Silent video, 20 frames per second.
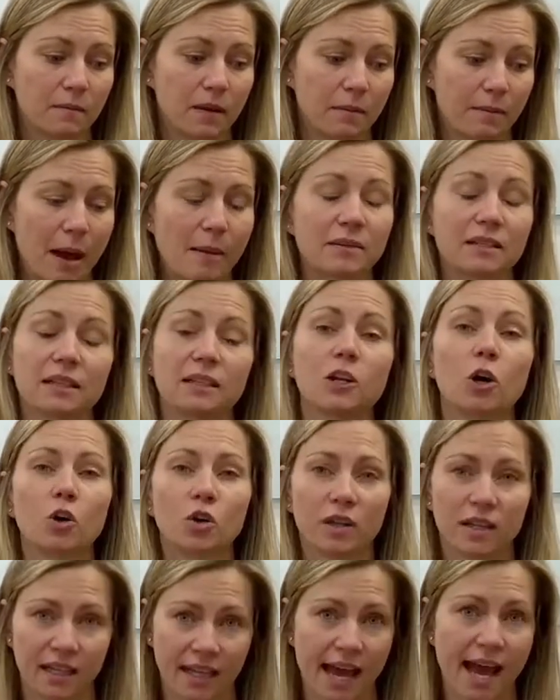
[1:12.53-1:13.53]
a perhaps a
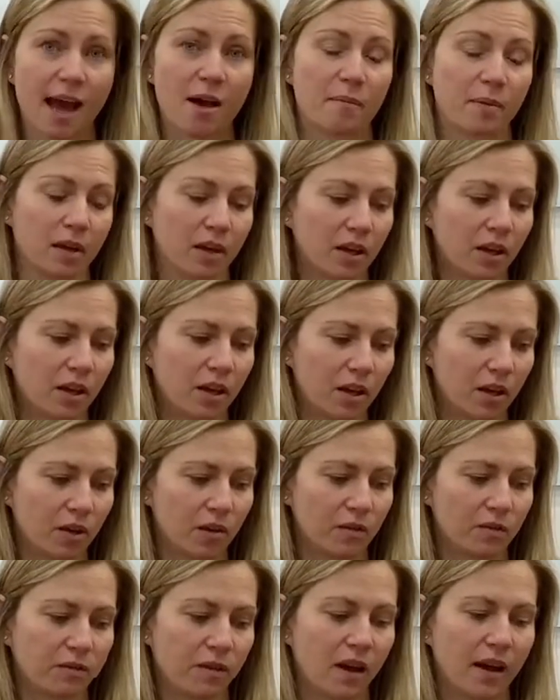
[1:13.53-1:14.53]
longer gap,
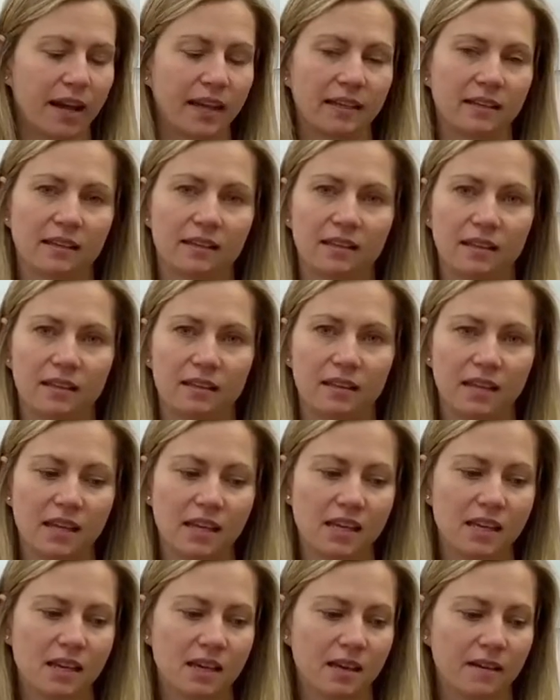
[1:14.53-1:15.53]
who find that
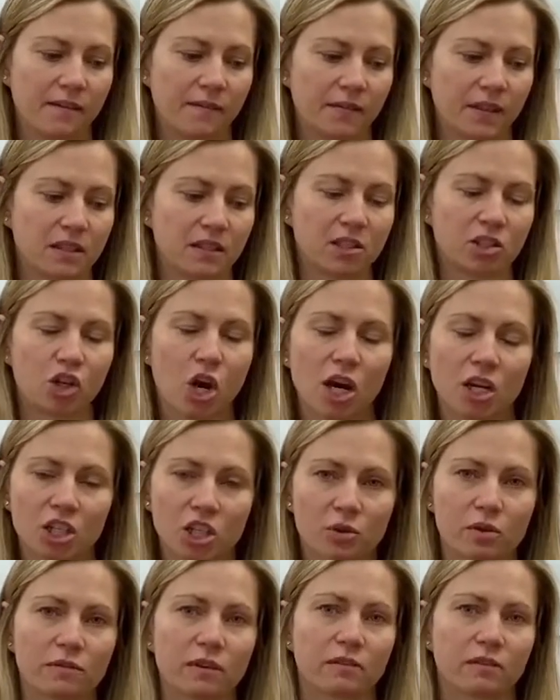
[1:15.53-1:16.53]
the the
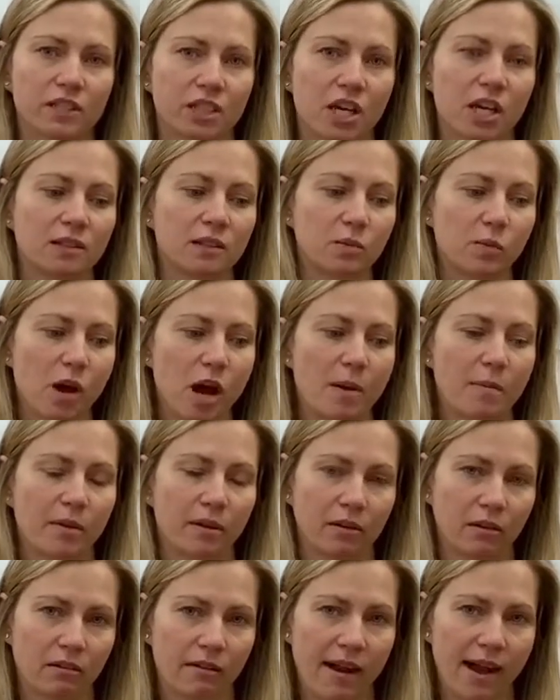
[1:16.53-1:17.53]
structure of a return to work
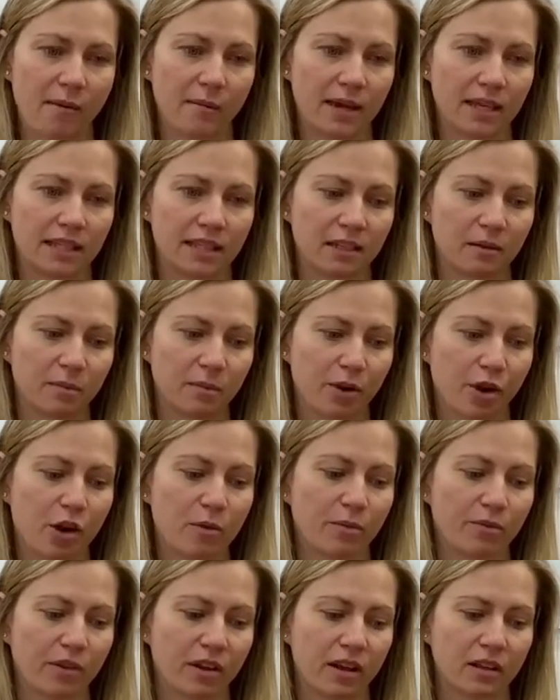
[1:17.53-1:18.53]
program is an
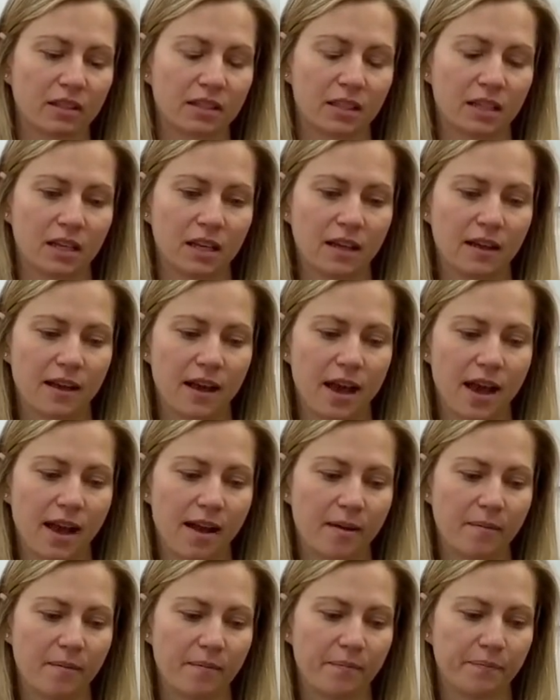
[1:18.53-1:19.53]
appropriate
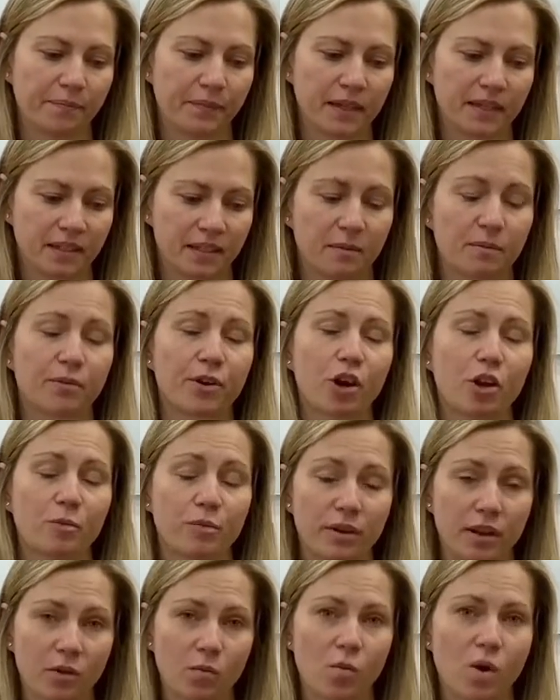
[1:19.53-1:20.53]
um, is an
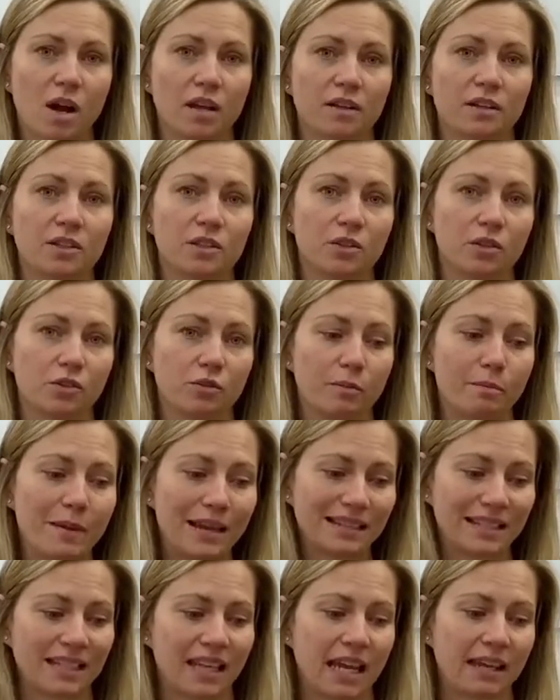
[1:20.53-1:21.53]
appropriate one to
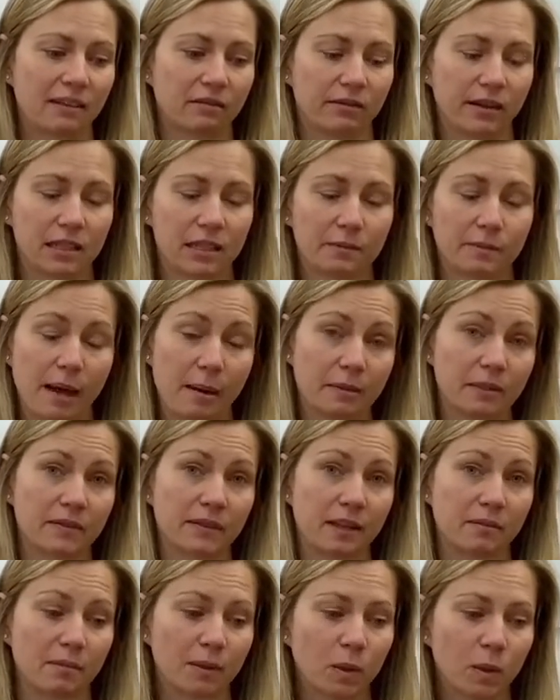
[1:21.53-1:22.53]
mitigate the risk perhaps for
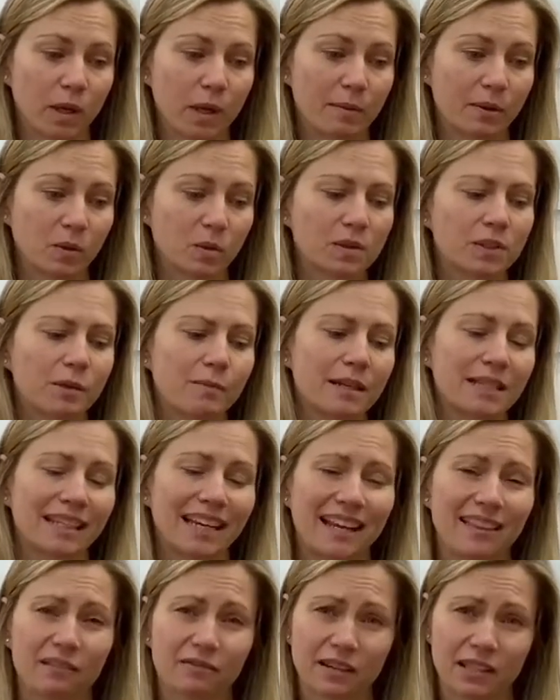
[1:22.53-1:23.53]
the employer, but also
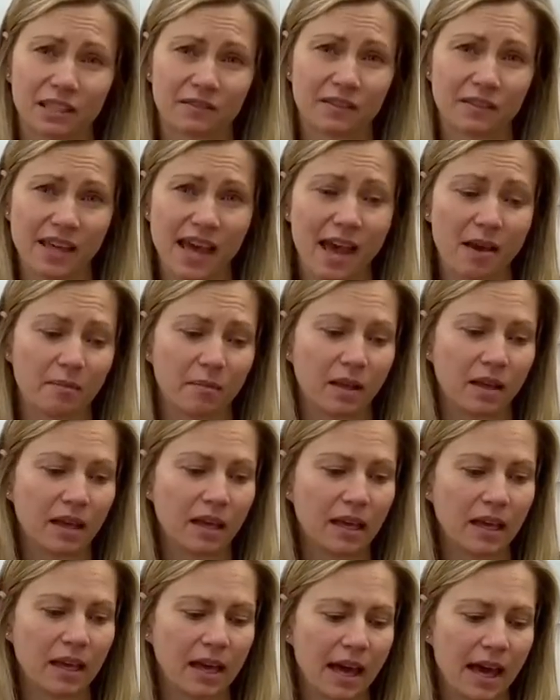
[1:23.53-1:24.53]
mitigate the risk for them,
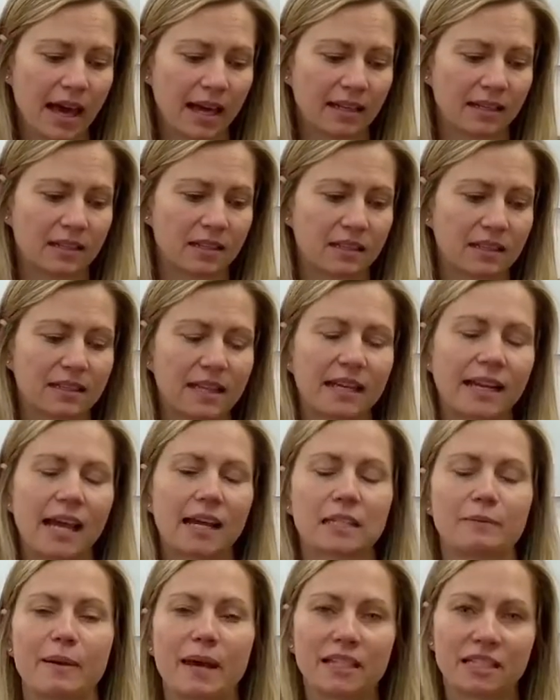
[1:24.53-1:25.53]
and to set
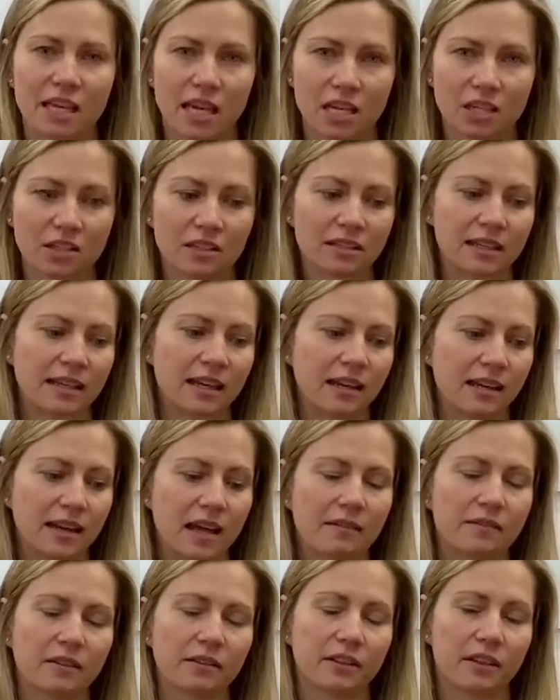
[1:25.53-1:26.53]
expectations at a
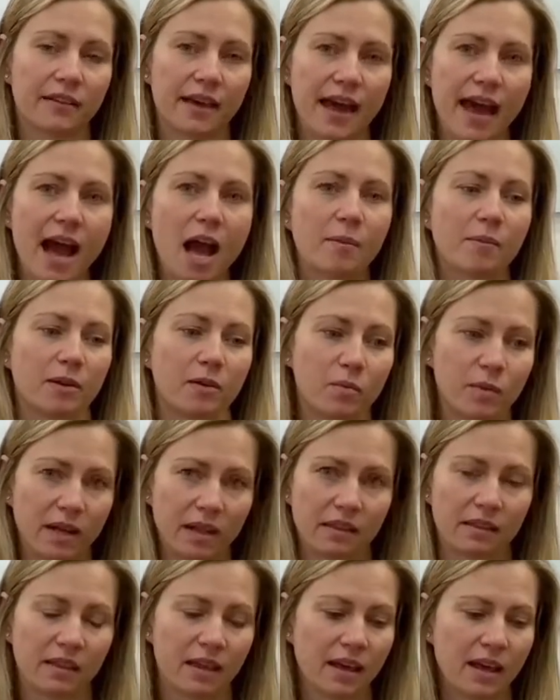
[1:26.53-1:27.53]
level that they're happy
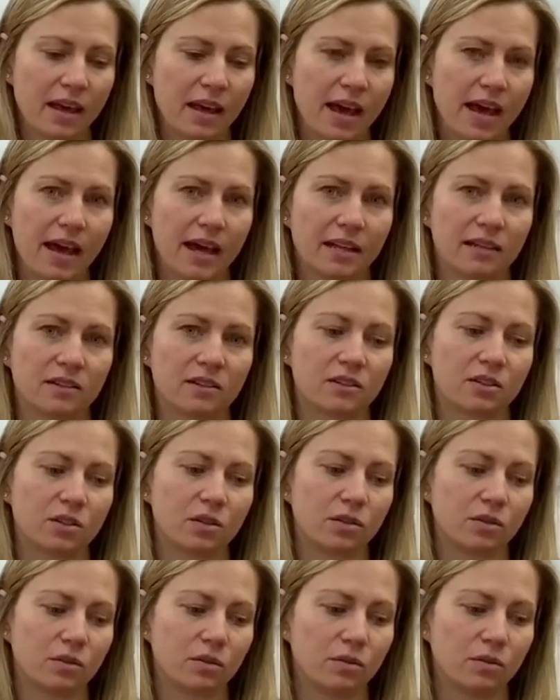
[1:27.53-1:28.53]
with, and
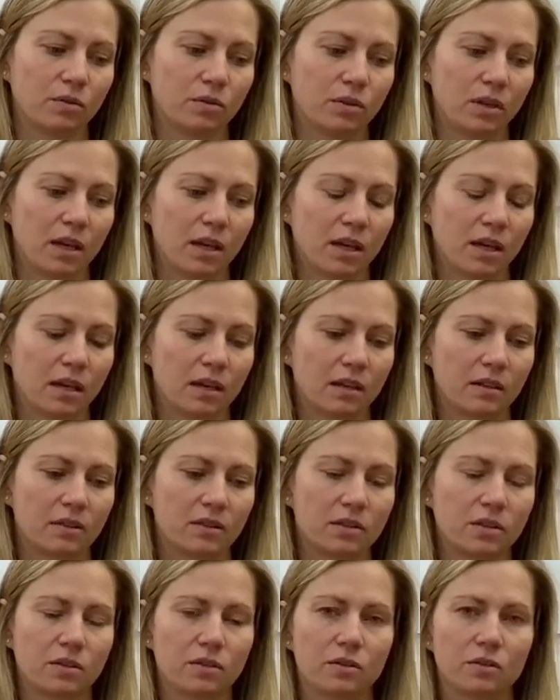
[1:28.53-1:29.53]
to
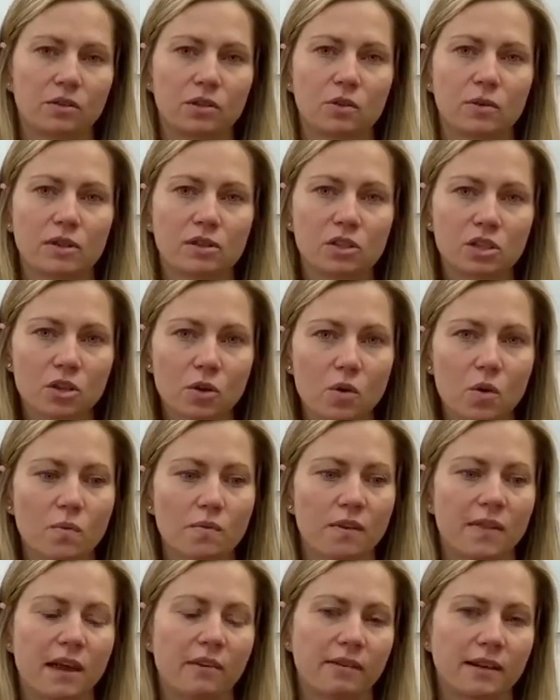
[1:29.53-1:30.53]
to, to ensure
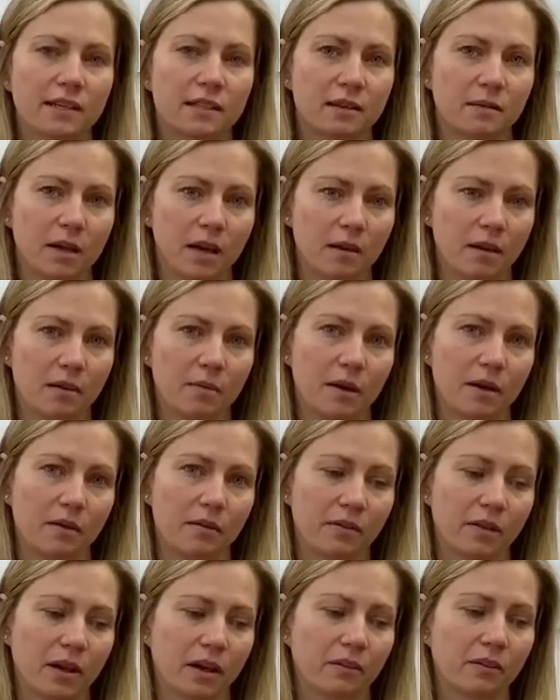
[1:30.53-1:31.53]
that there is a,
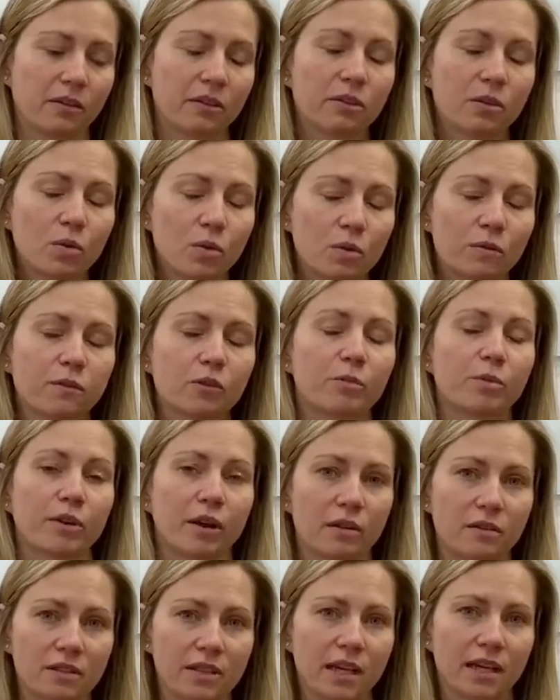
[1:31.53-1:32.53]
a, a, thoughtful
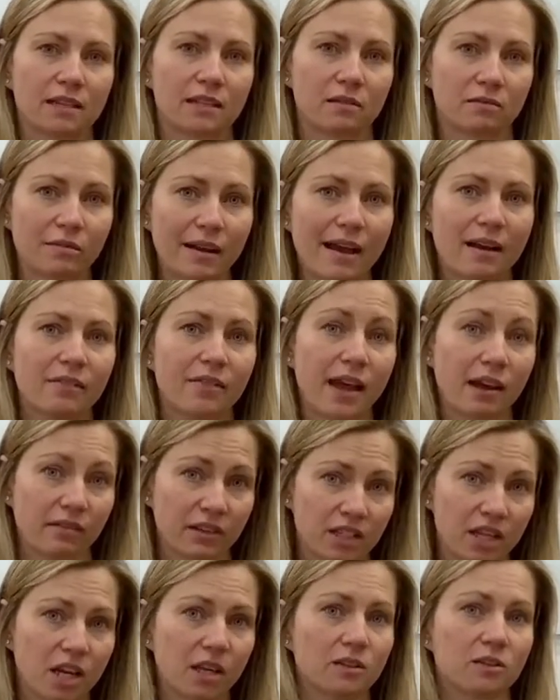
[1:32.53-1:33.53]
process around their
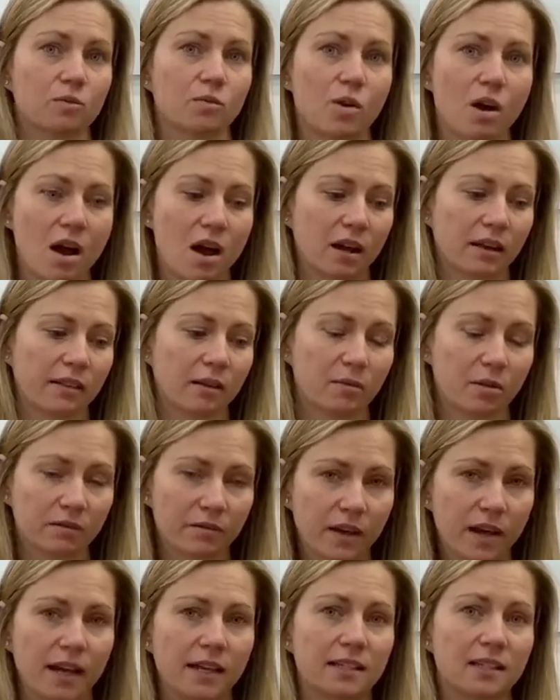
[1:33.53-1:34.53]
return to work that
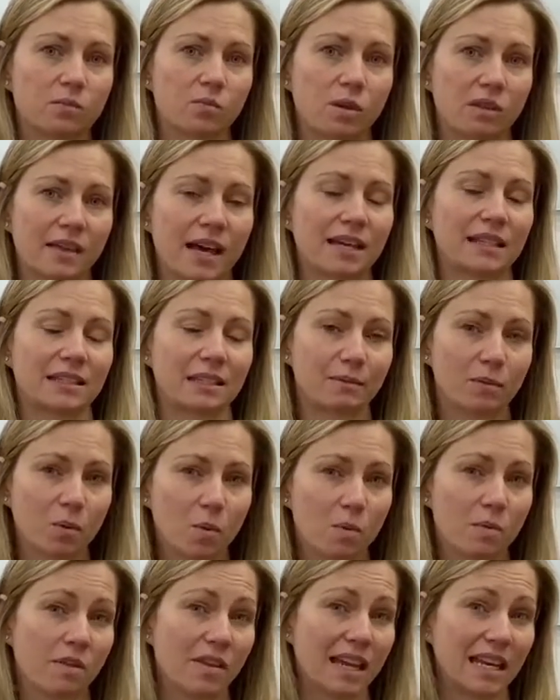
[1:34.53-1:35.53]
provides them with that
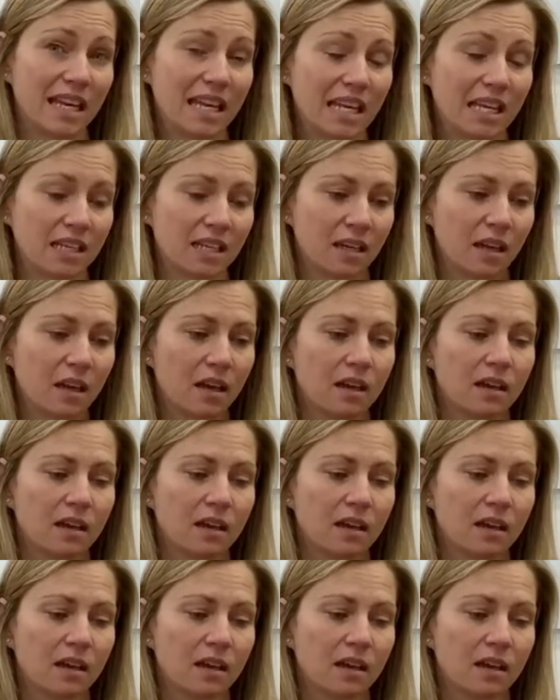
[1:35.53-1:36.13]
support that they need